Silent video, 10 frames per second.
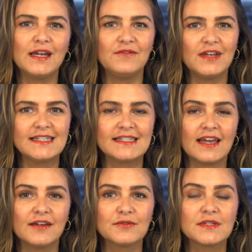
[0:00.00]
EV
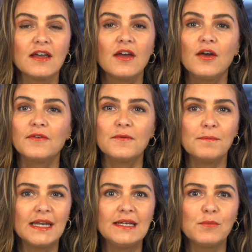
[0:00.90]
sales for
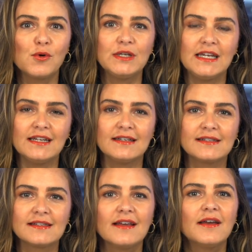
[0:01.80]
many more years,